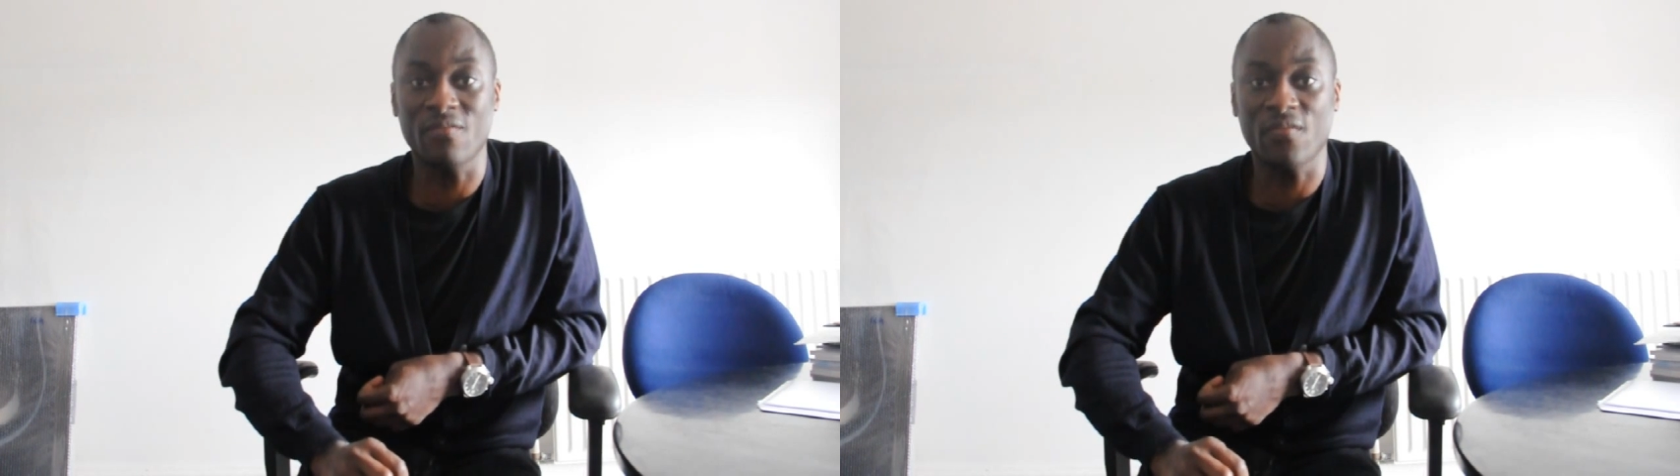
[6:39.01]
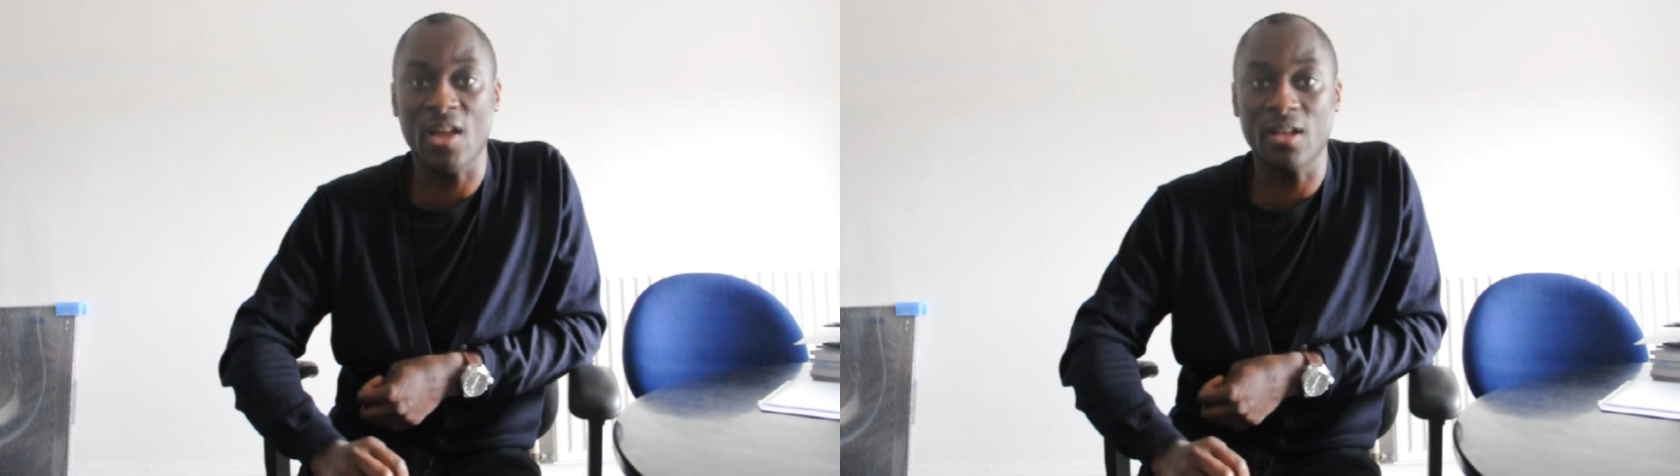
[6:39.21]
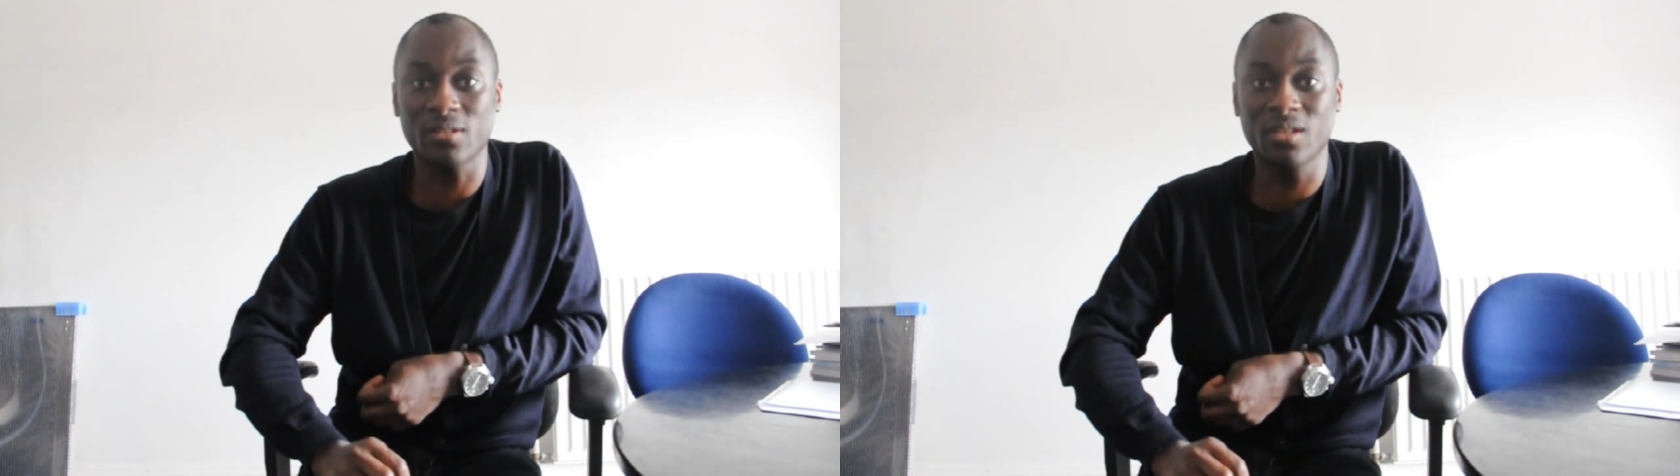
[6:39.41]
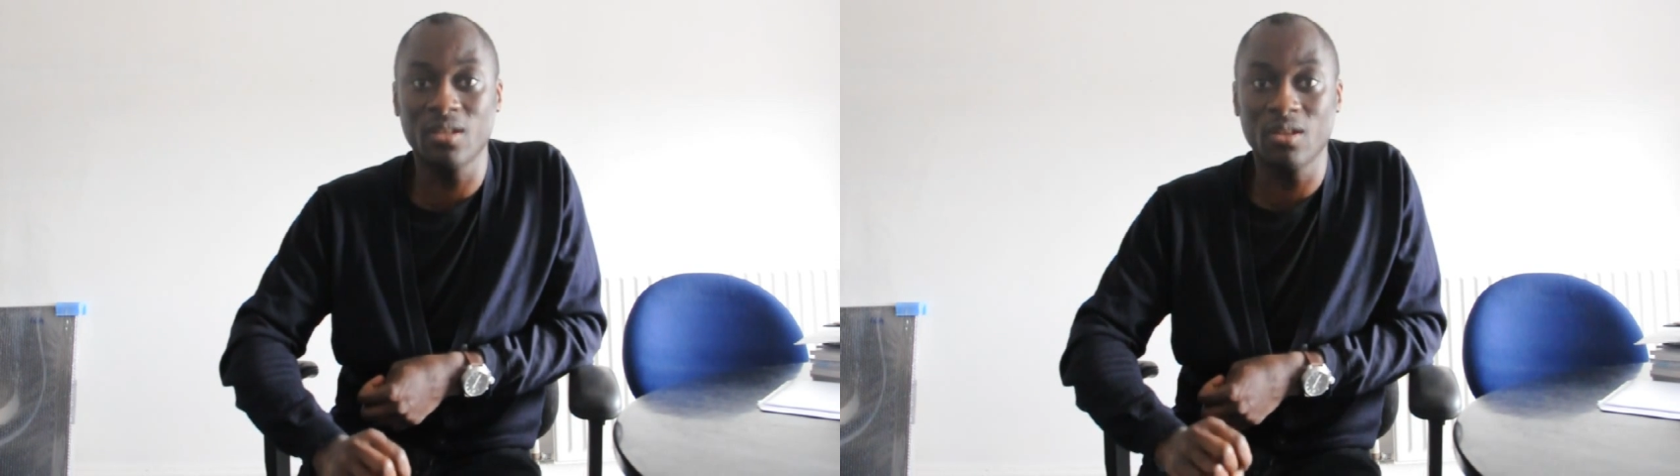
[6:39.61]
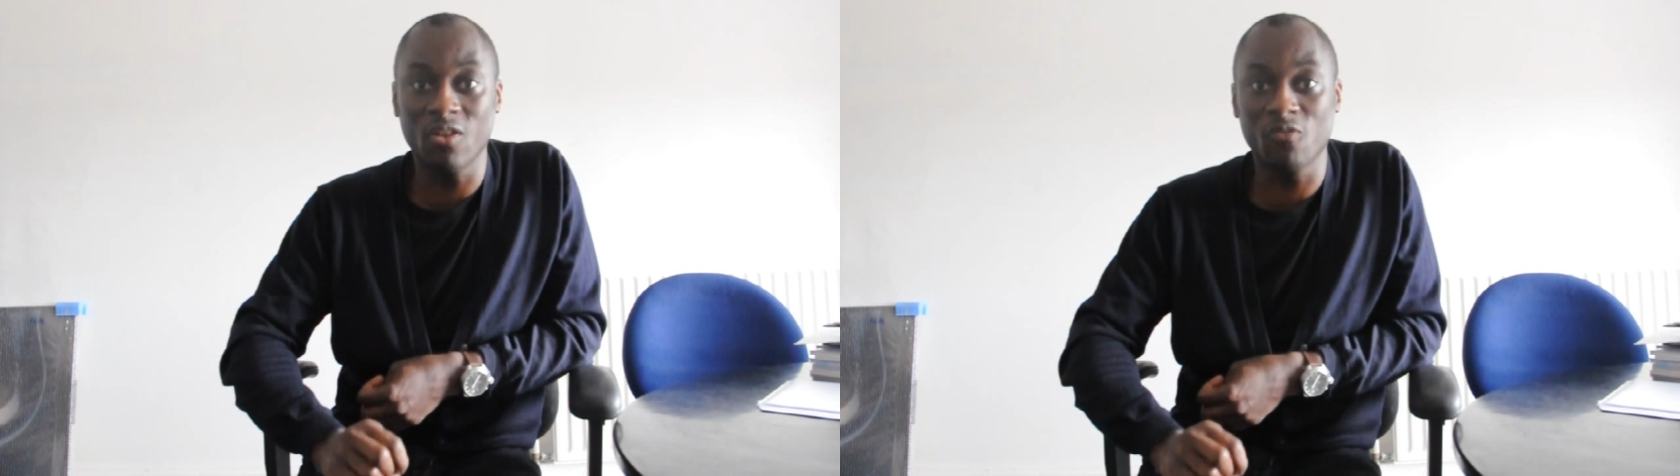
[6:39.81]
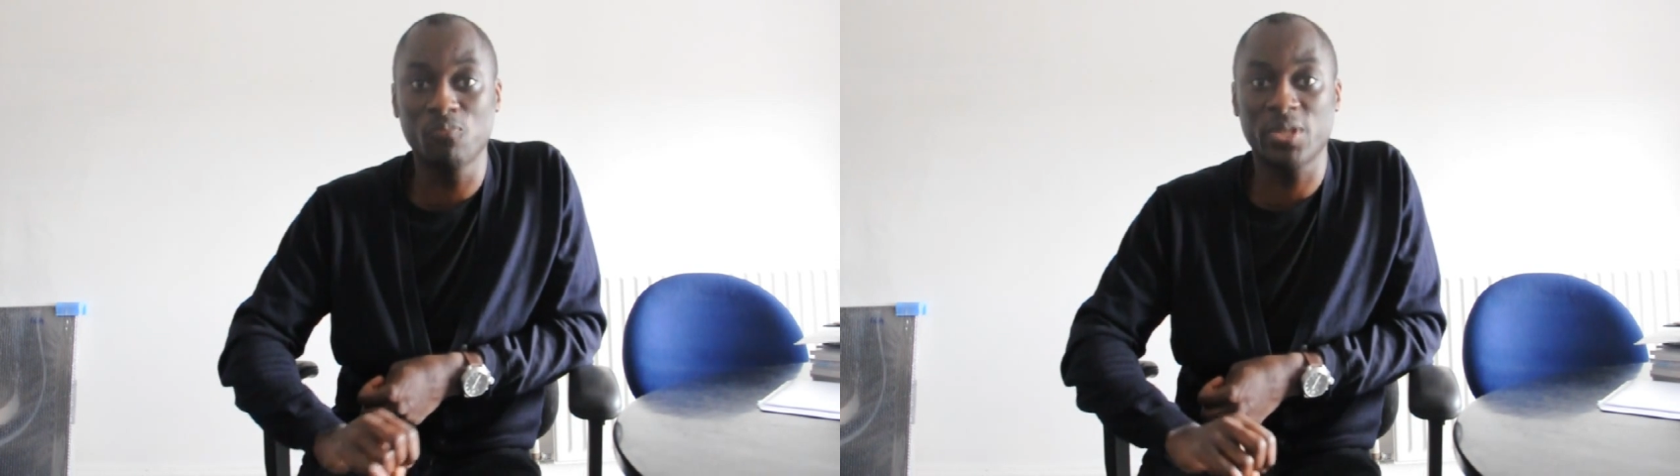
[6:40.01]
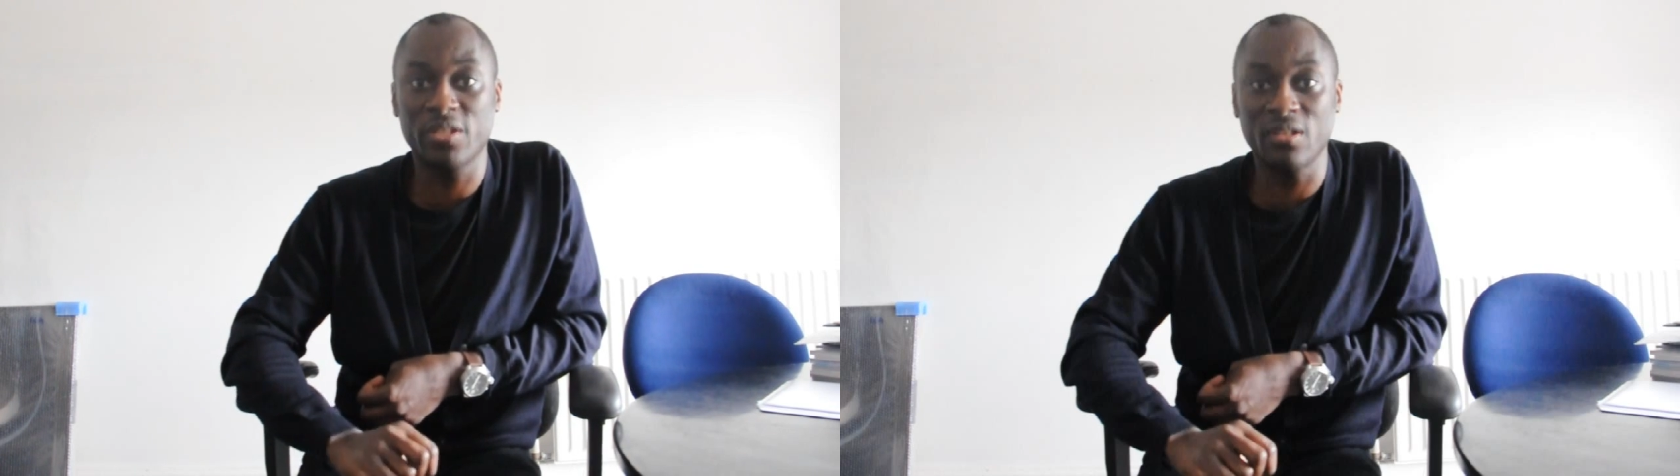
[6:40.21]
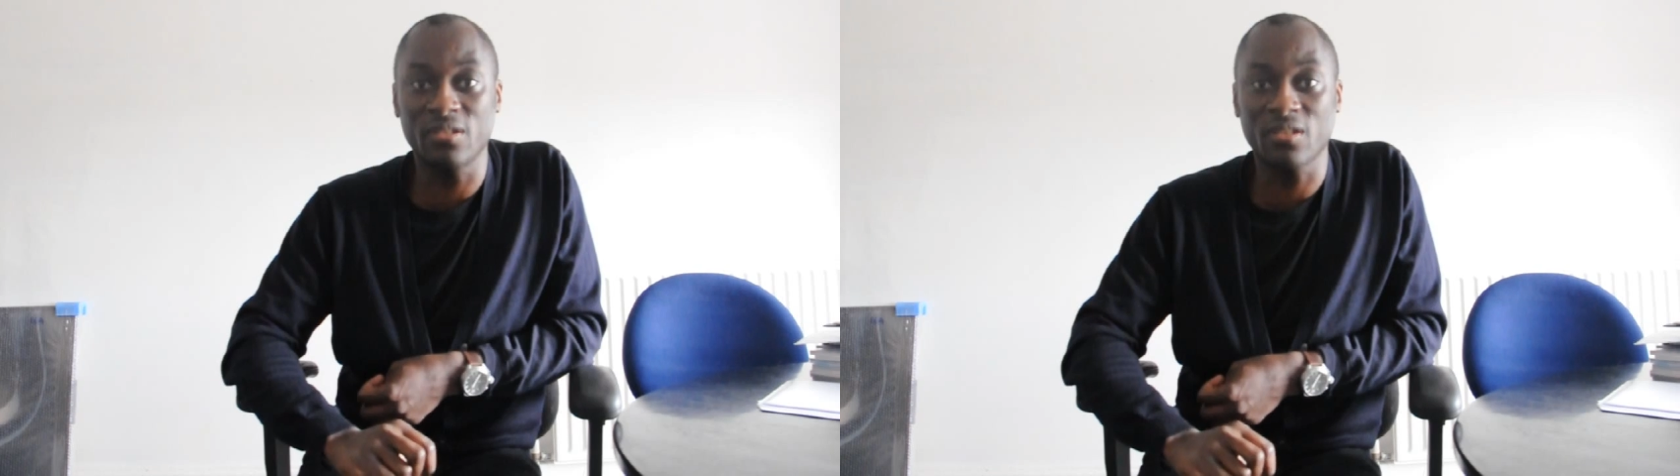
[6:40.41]
in fact, of
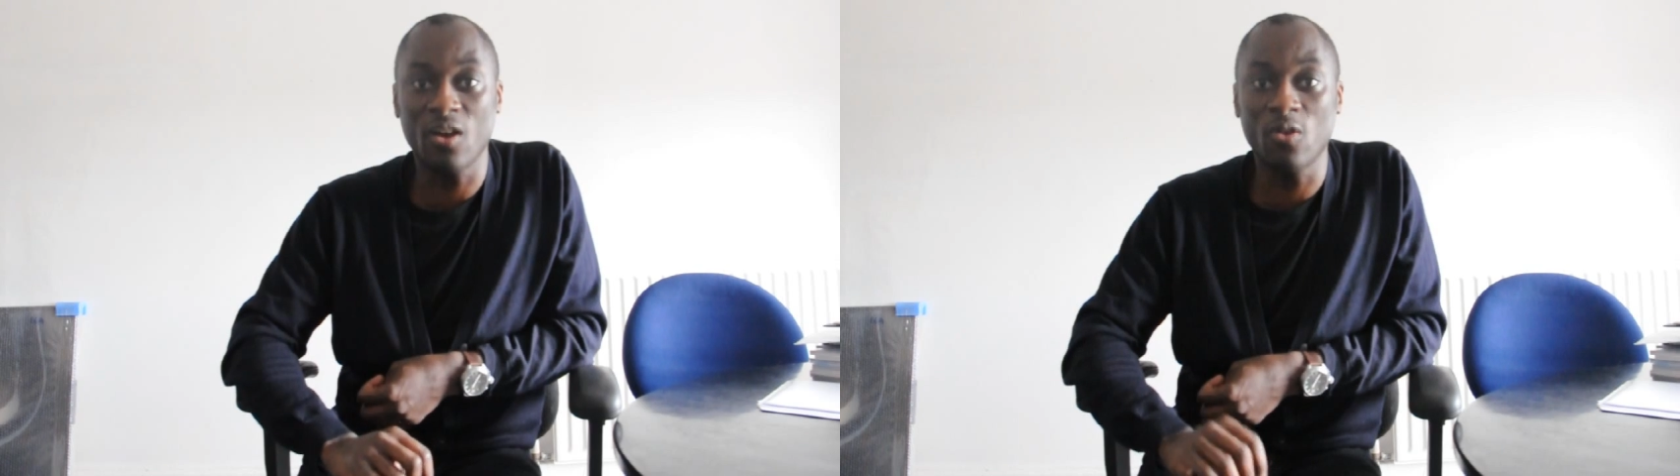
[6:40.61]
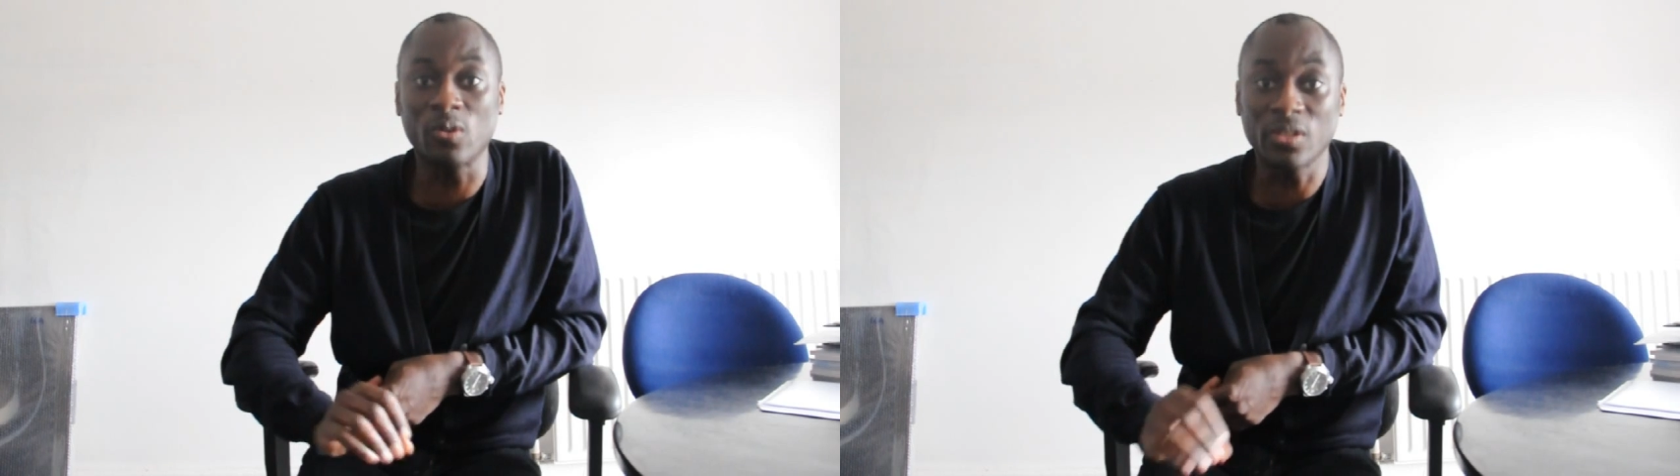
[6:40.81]
Britain as a whole.